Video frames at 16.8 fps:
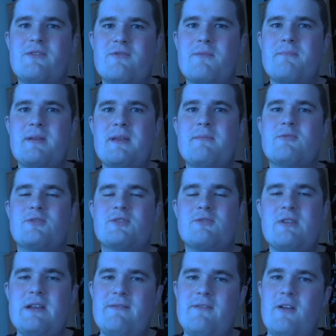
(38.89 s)
from people's
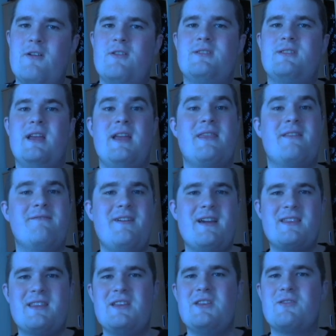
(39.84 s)
graveyards, and the
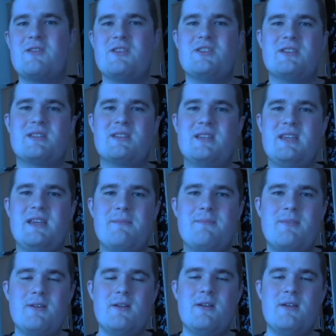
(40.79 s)
fact that you can just keep